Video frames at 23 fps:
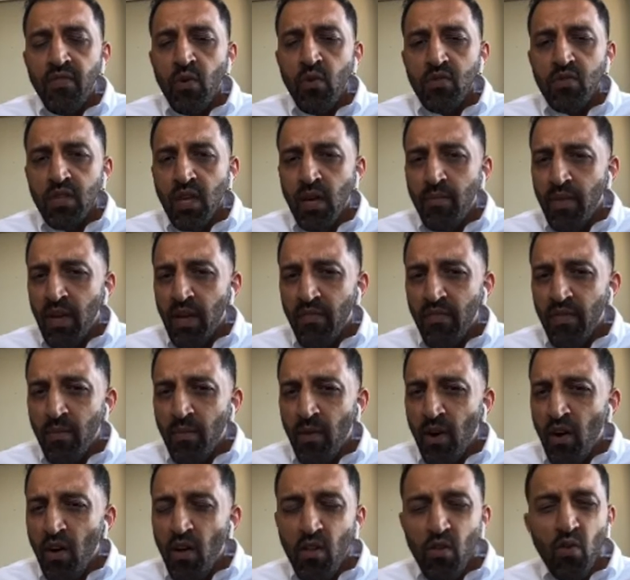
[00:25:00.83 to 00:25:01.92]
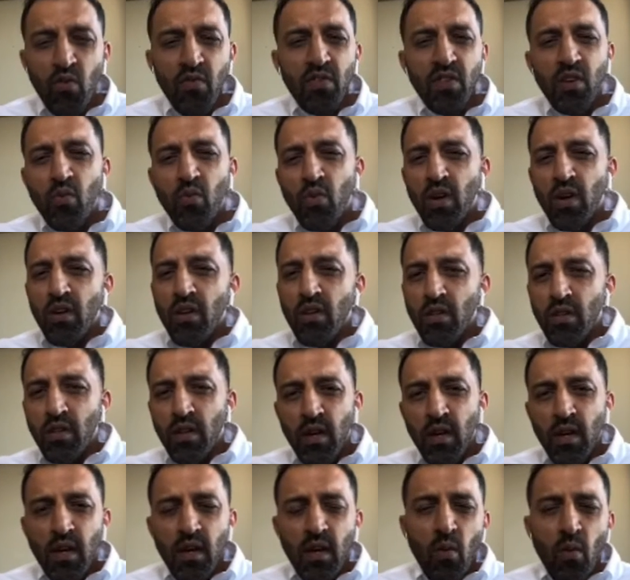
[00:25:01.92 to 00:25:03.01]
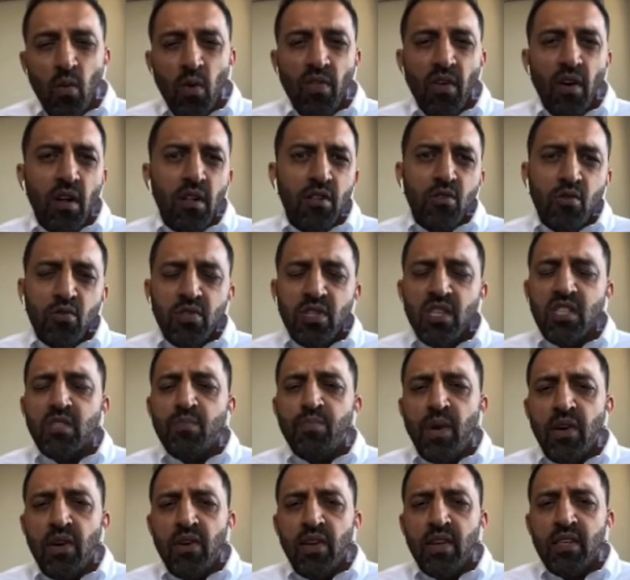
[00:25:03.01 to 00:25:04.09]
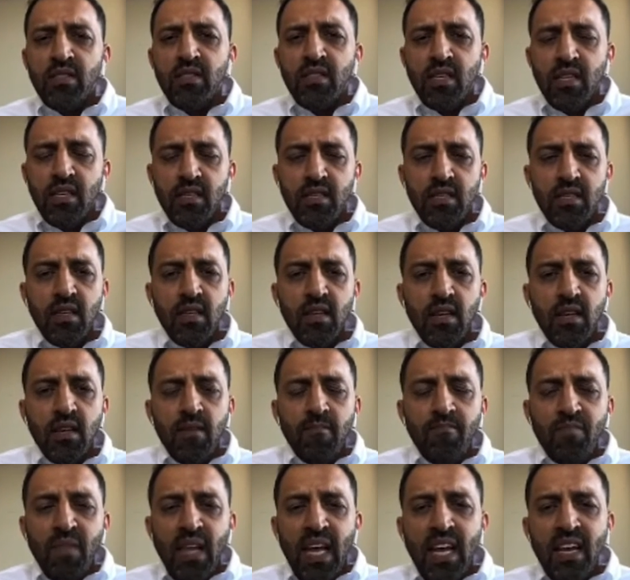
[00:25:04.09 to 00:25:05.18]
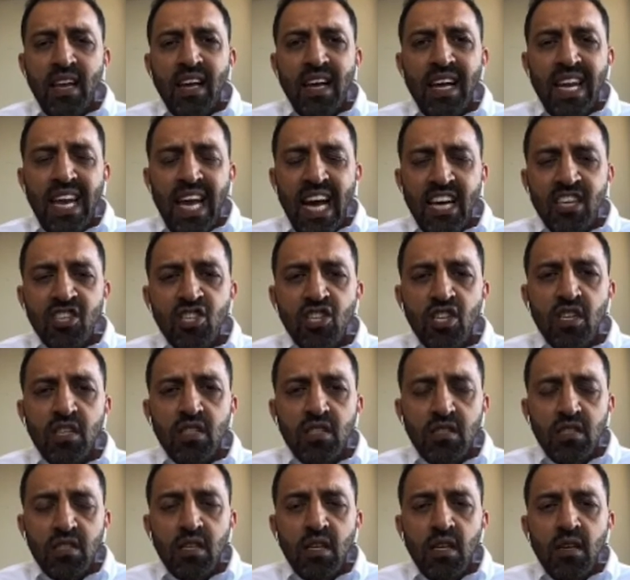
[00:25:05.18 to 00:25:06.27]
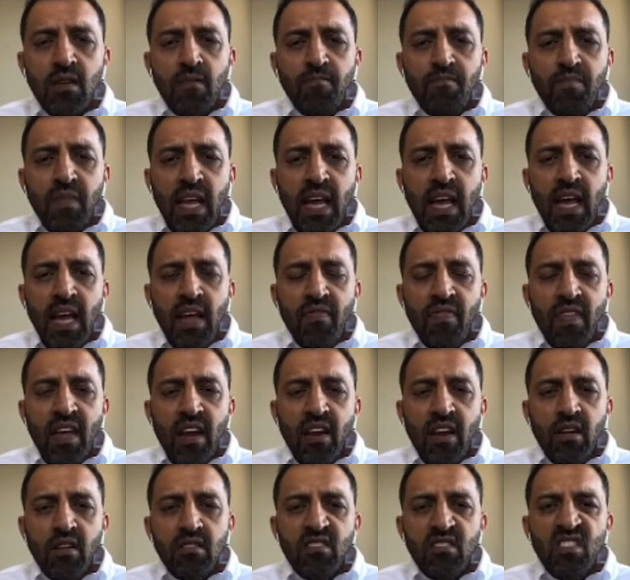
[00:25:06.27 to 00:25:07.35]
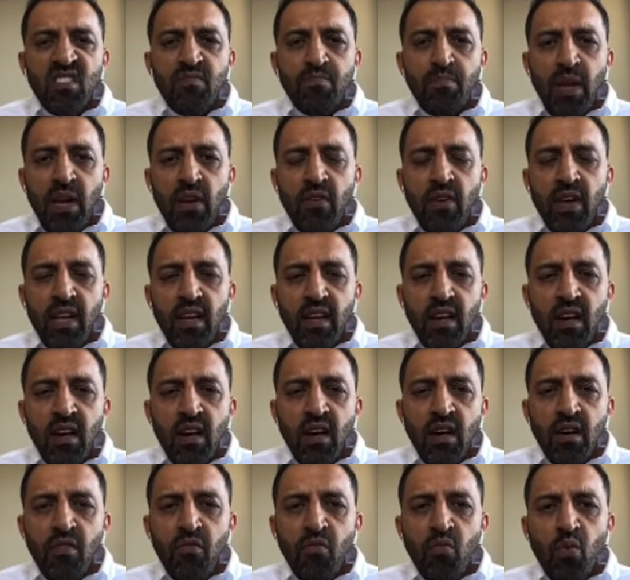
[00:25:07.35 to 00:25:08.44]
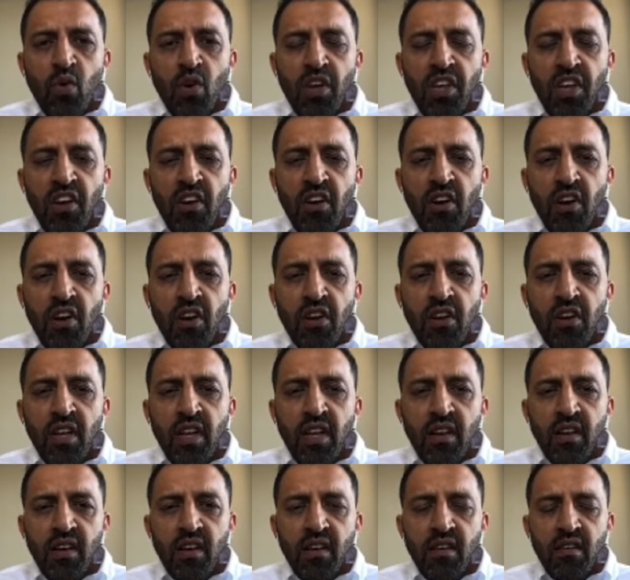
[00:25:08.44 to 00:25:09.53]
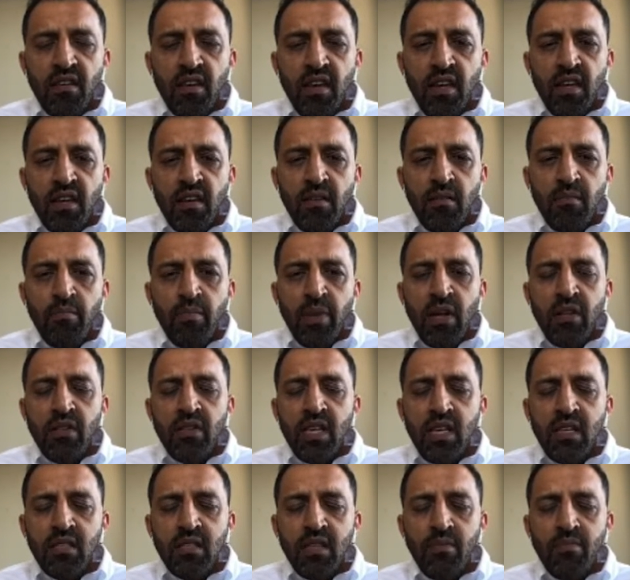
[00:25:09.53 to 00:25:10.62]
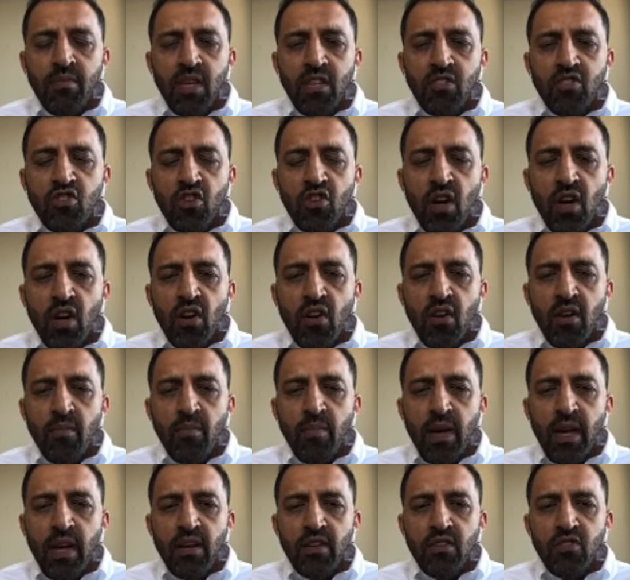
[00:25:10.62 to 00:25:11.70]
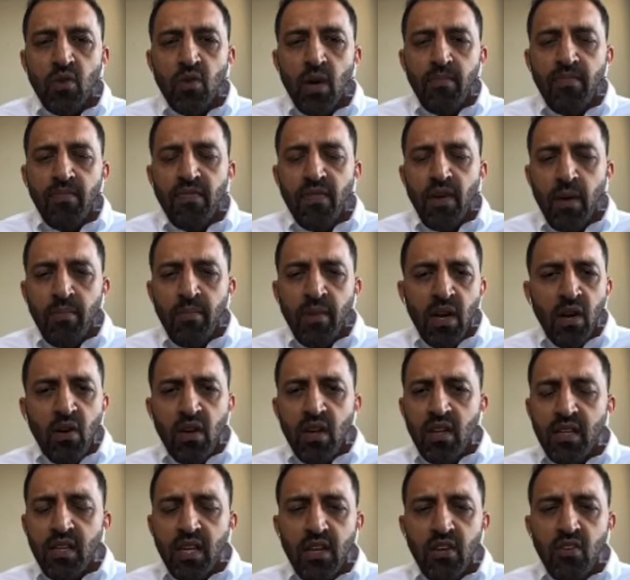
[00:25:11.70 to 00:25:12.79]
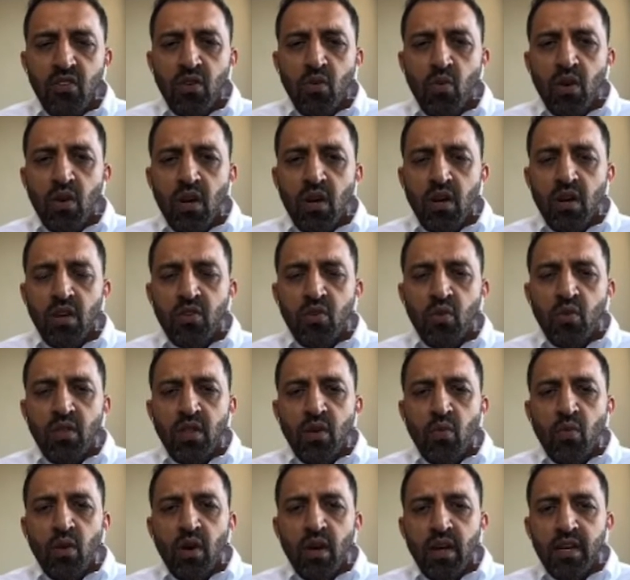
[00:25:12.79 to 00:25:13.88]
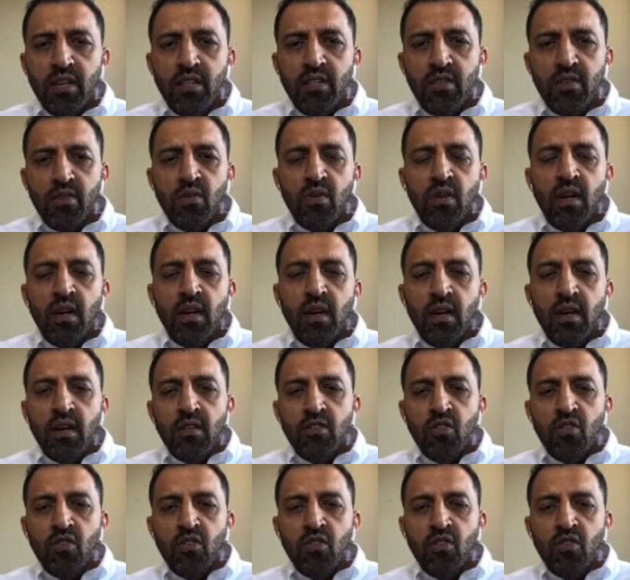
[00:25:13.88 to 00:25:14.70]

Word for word: that folks coming from all over the world with all those experiences and connections, and that spirit of working hard and building something stronger and better. So I'm going to continue to work on doing the work I do